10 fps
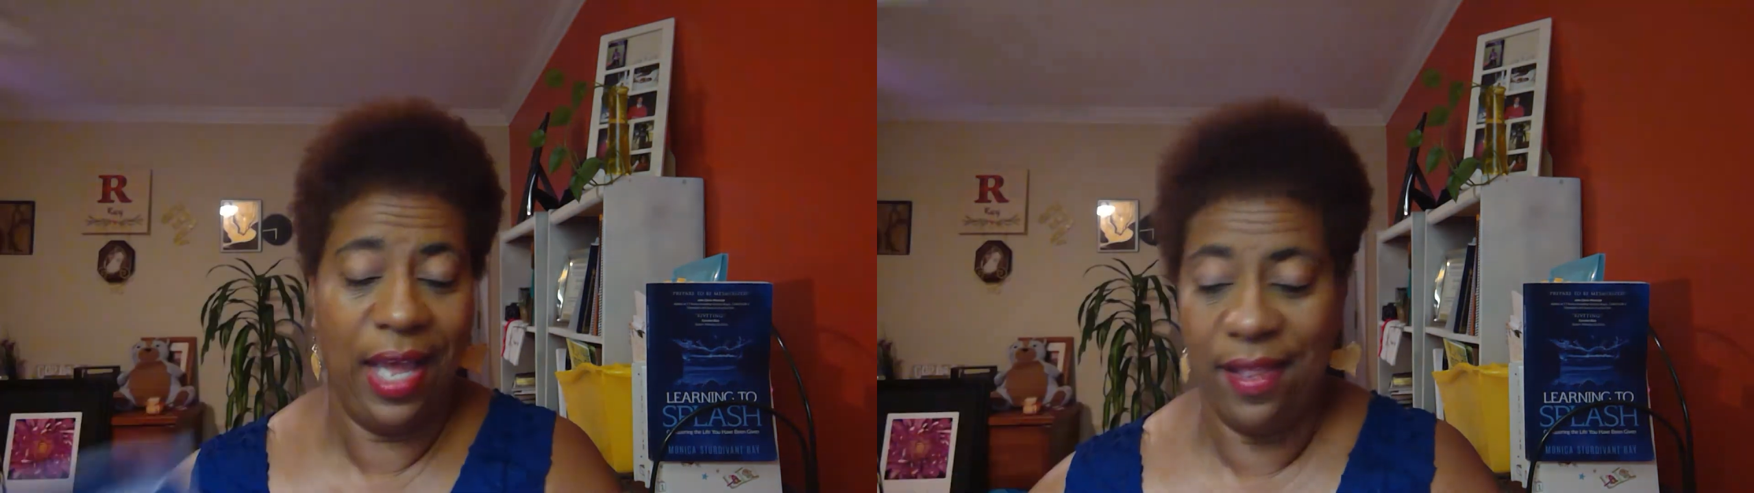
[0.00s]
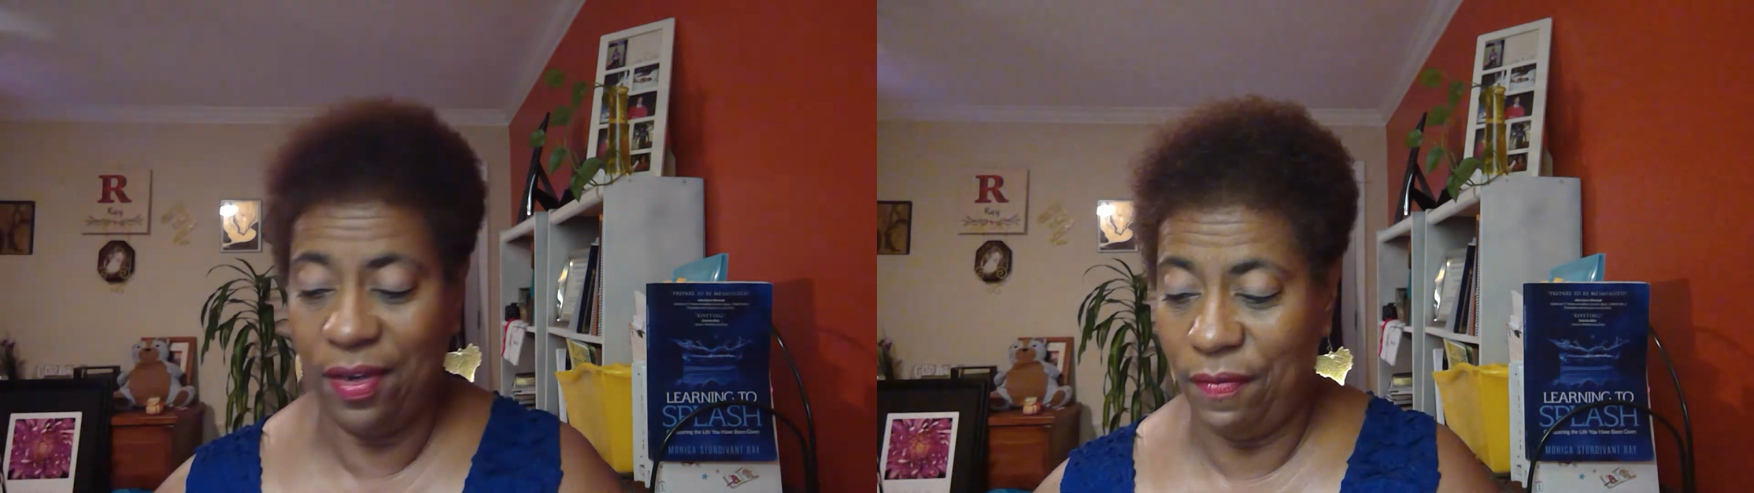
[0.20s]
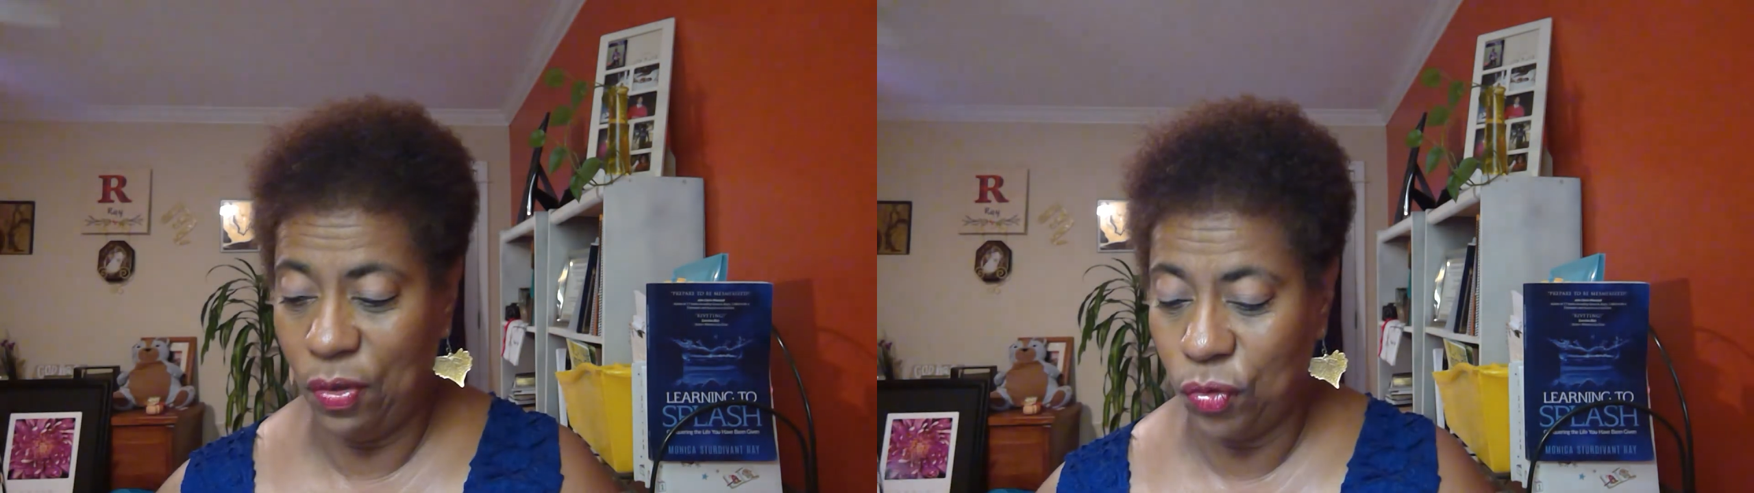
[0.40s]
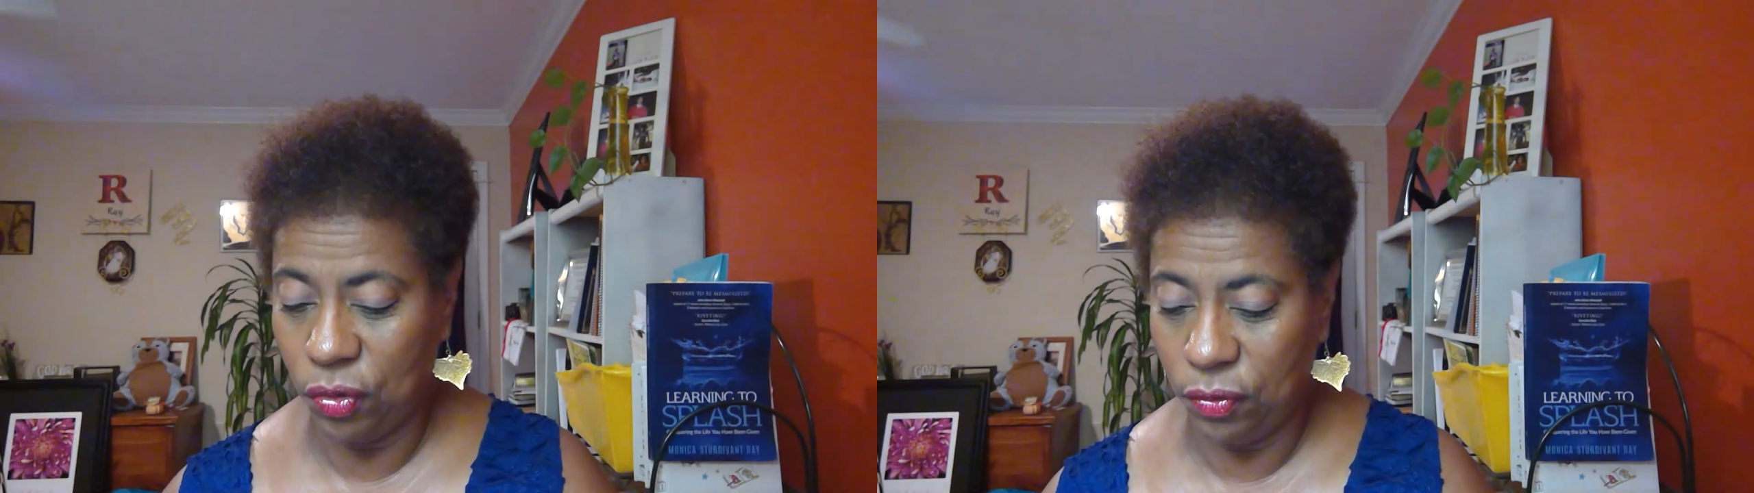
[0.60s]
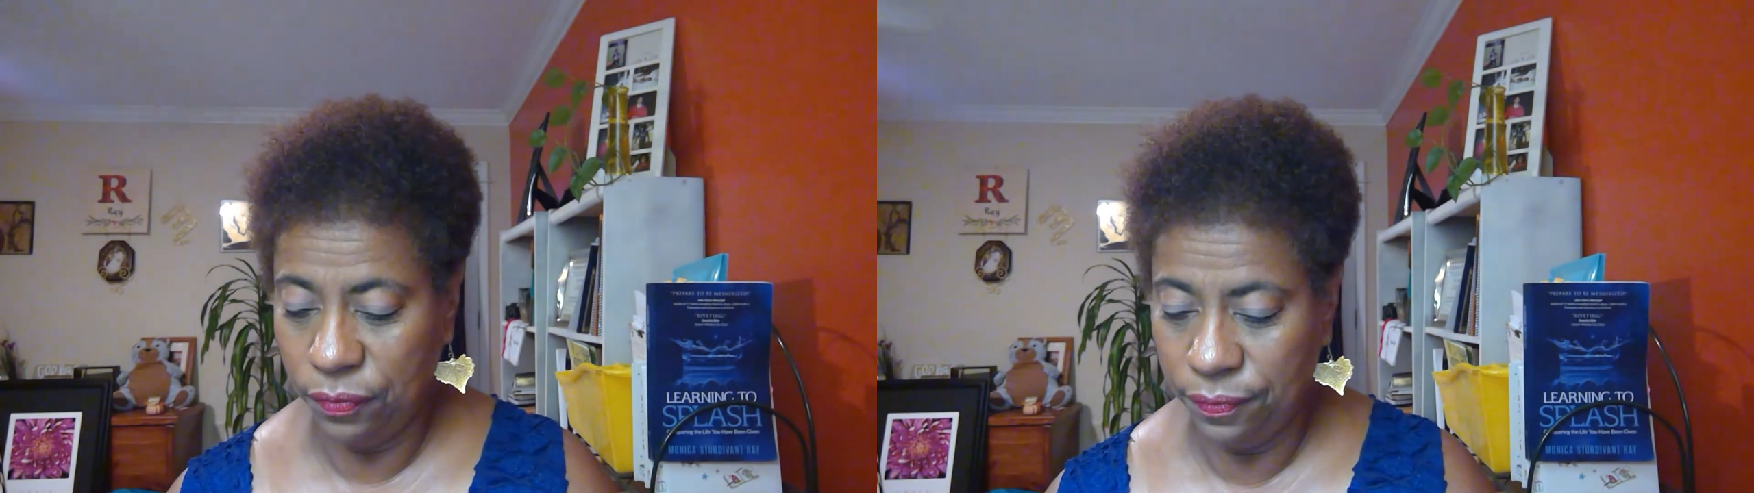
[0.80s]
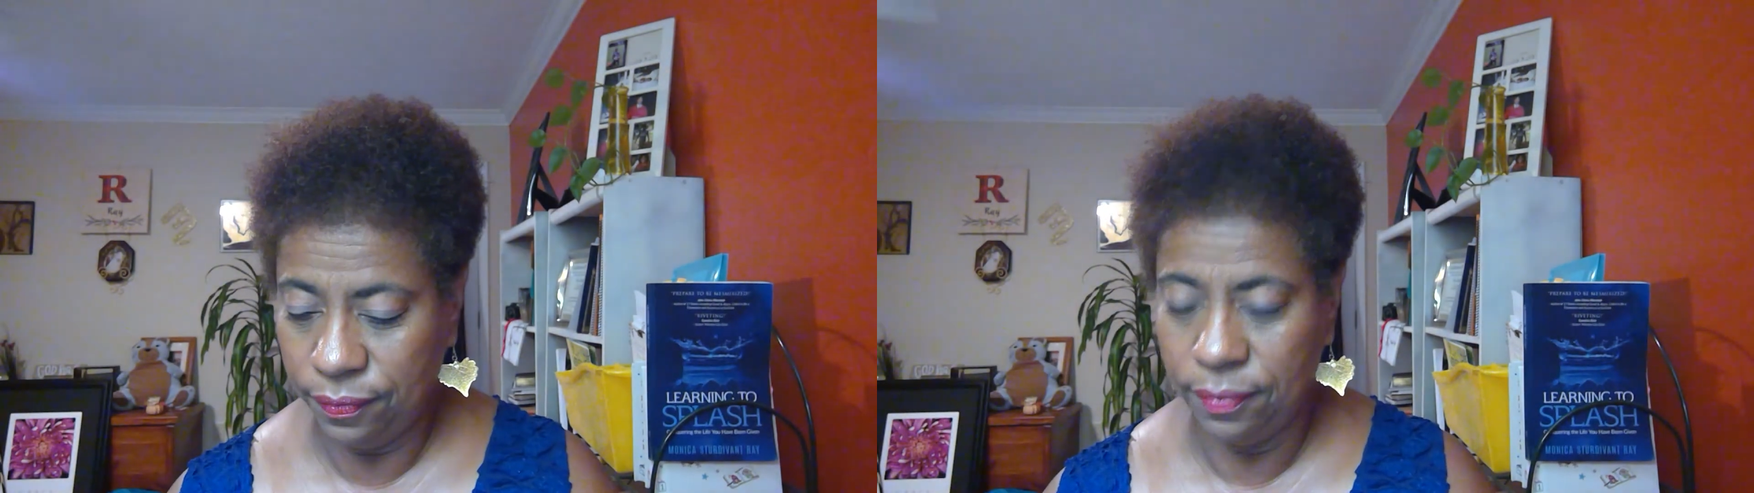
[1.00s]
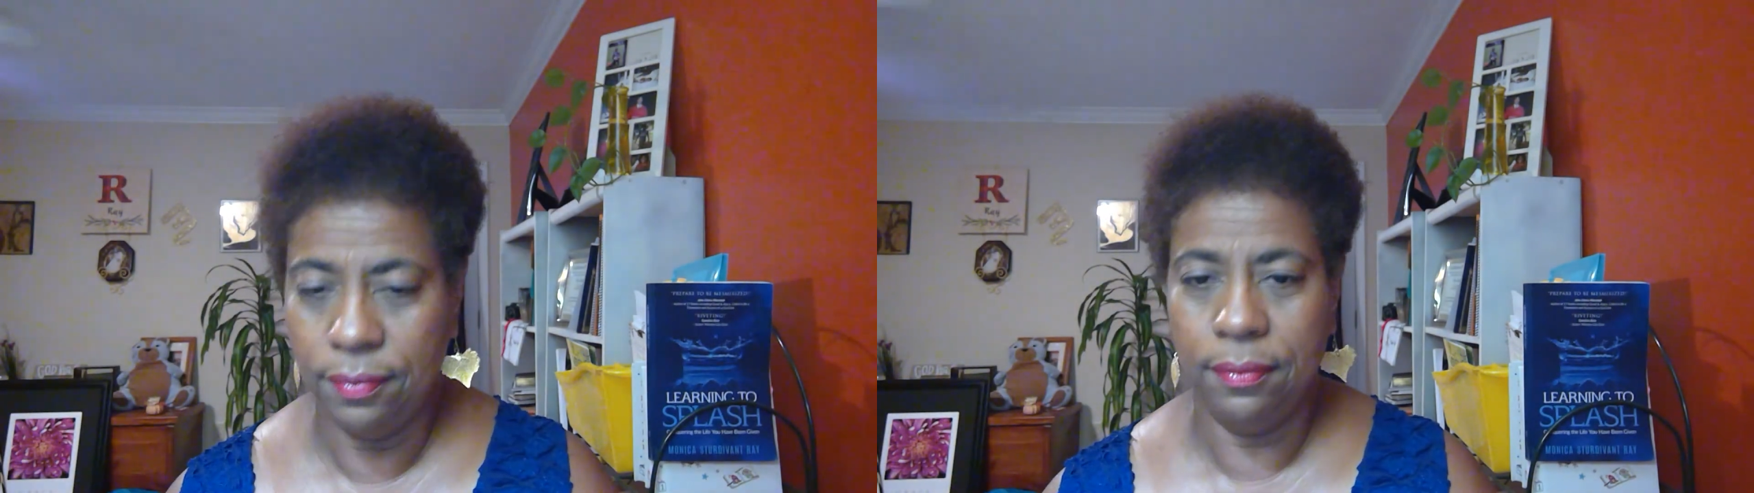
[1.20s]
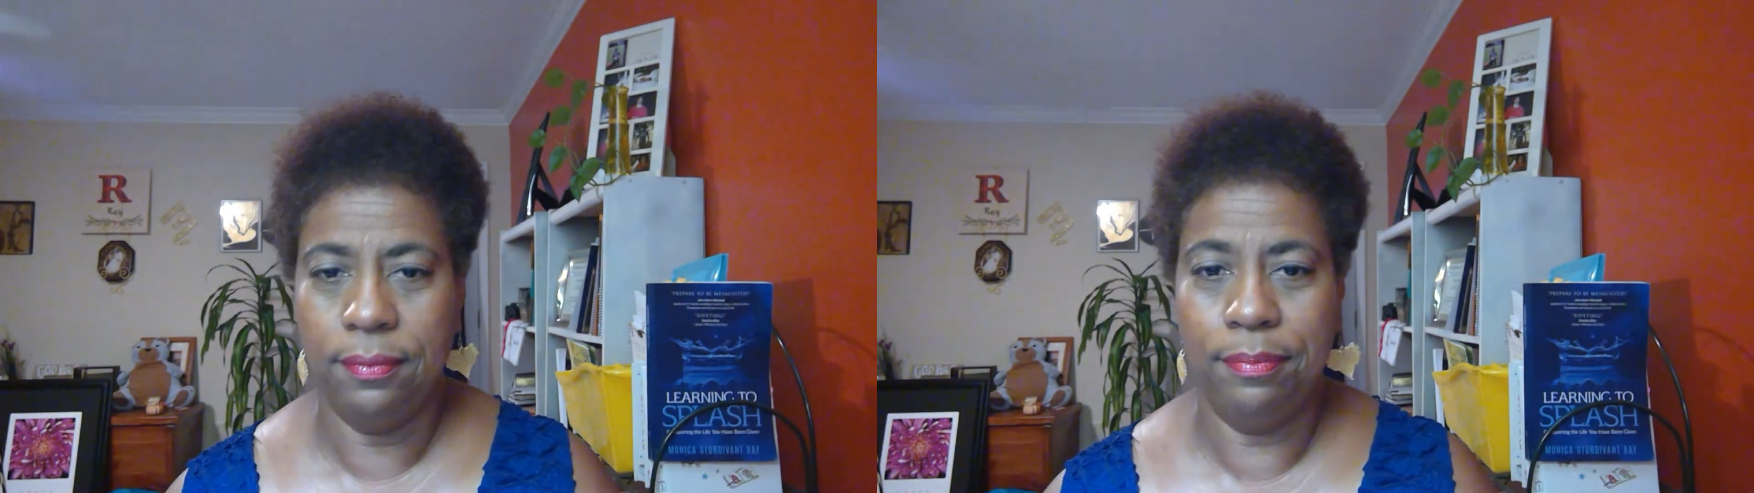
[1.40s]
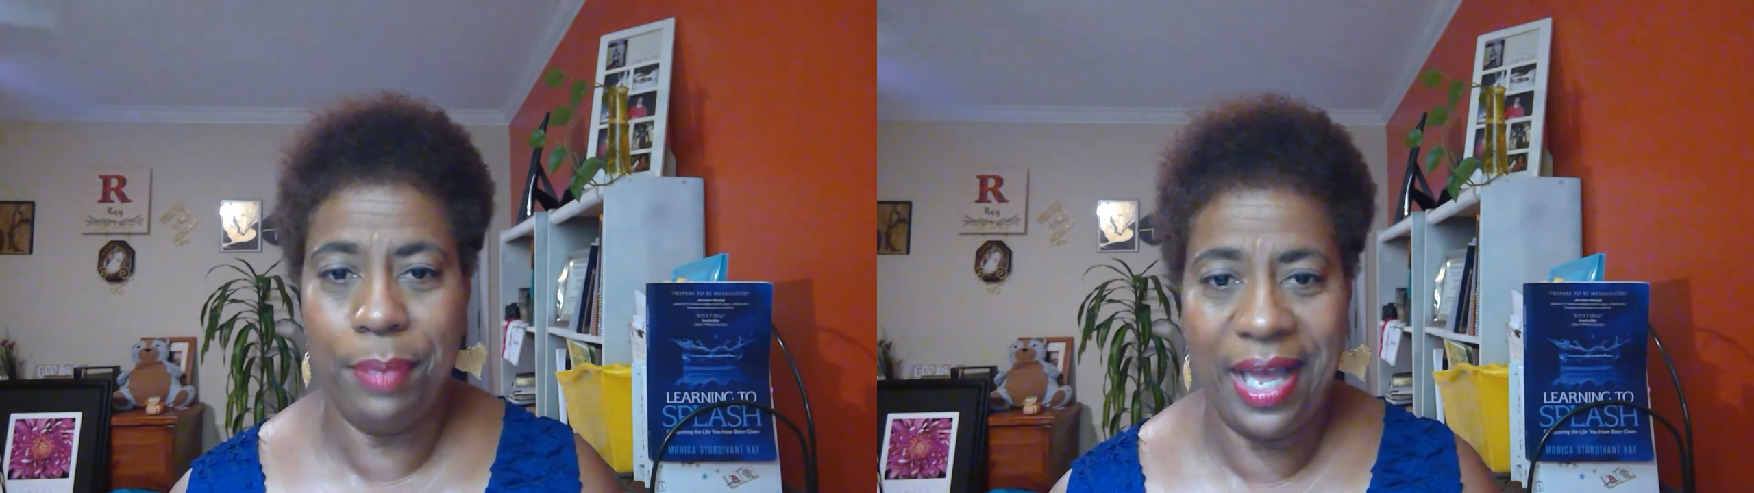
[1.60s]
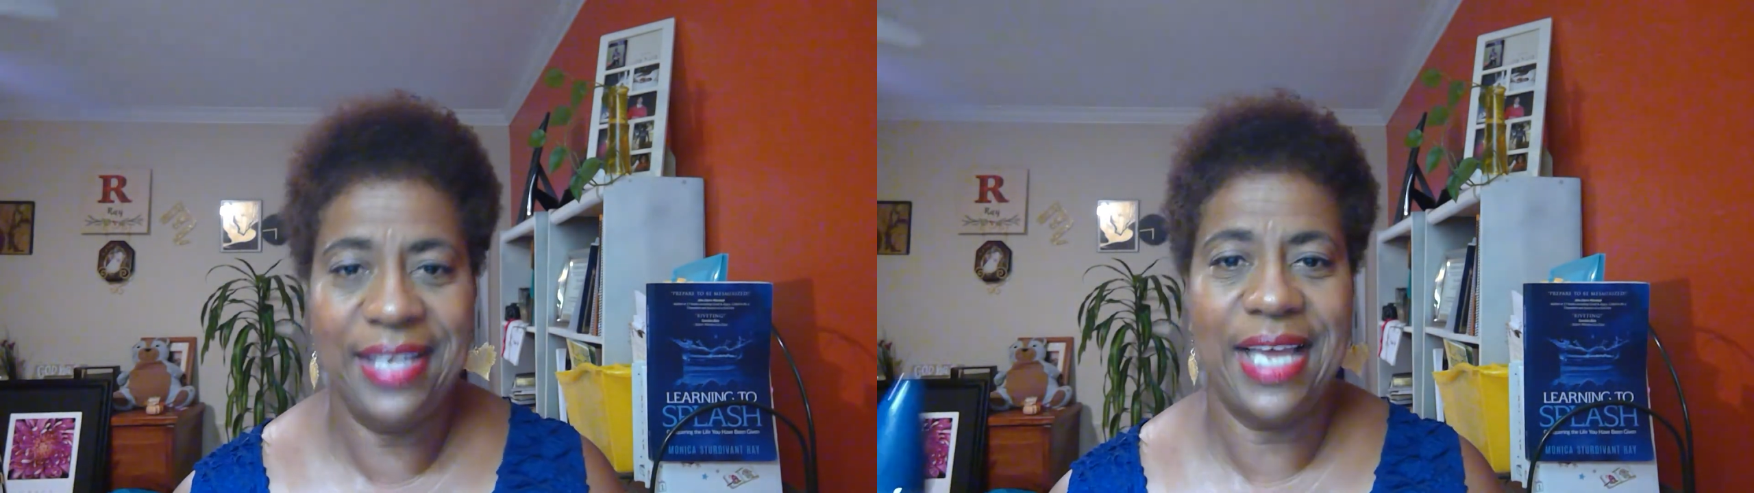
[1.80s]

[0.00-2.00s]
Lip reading: the devotional. But